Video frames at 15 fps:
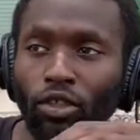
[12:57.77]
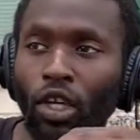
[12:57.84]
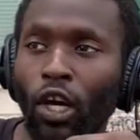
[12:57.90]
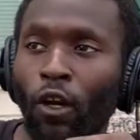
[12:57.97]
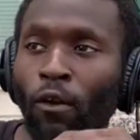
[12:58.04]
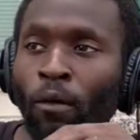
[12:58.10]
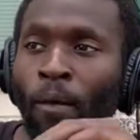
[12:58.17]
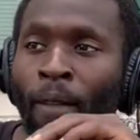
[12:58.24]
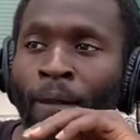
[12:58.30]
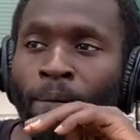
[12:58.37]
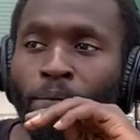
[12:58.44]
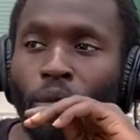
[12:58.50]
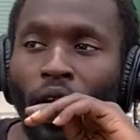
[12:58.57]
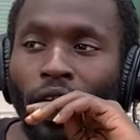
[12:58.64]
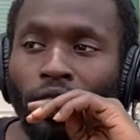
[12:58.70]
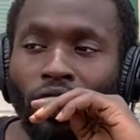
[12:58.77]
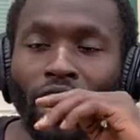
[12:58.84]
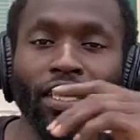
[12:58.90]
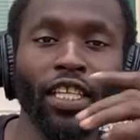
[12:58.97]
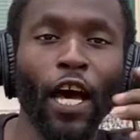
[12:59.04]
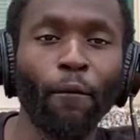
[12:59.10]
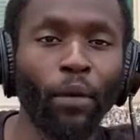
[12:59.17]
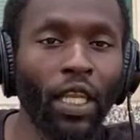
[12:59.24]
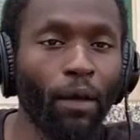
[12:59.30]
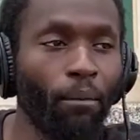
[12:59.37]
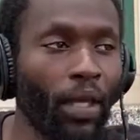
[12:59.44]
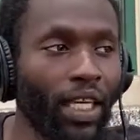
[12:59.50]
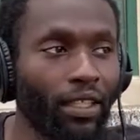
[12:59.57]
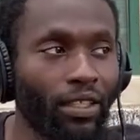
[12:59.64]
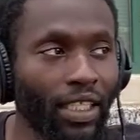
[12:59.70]
So just coming
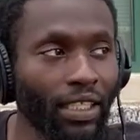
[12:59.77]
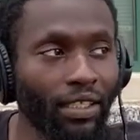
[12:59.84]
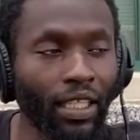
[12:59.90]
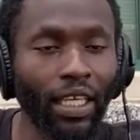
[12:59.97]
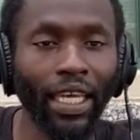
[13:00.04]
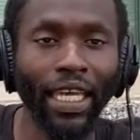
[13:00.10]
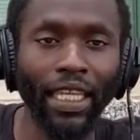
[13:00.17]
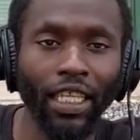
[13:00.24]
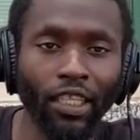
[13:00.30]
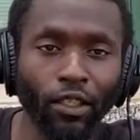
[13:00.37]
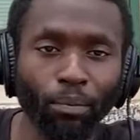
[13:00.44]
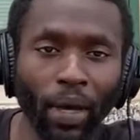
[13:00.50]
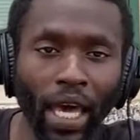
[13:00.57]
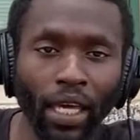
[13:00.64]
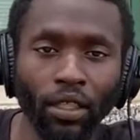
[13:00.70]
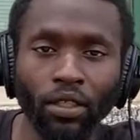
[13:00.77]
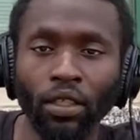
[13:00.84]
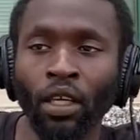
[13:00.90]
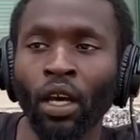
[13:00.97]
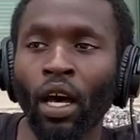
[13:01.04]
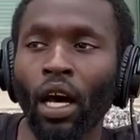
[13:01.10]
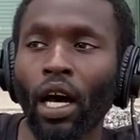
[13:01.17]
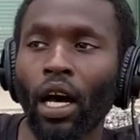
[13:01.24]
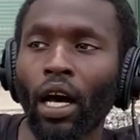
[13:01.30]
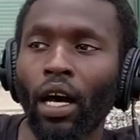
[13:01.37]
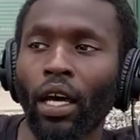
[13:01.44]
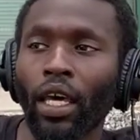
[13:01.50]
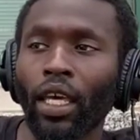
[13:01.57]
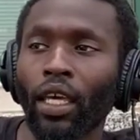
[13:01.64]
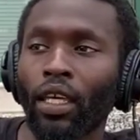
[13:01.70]
and existing in this space
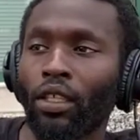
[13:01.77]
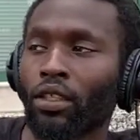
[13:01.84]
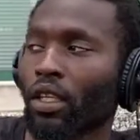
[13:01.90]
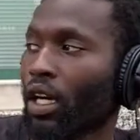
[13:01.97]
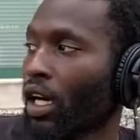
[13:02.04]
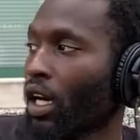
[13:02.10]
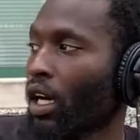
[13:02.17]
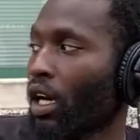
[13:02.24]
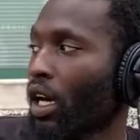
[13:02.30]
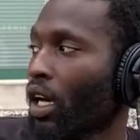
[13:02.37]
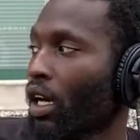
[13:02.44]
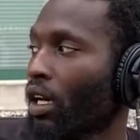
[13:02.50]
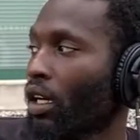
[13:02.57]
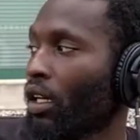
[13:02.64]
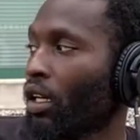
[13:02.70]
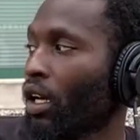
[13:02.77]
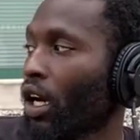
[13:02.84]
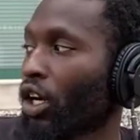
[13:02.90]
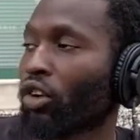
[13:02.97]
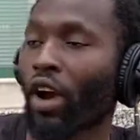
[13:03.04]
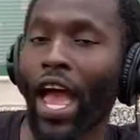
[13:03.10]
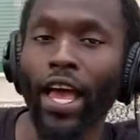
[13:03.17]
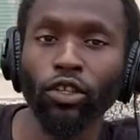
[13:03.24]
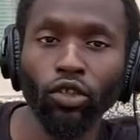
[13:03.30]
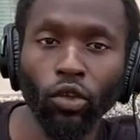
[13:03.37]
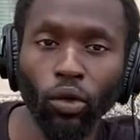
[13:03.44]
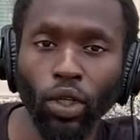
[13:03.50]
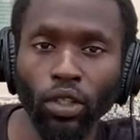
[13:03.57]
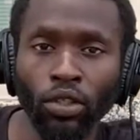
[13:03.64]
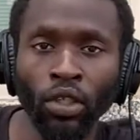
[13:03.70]
is a crash
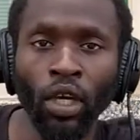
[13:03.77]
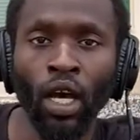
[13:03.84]
course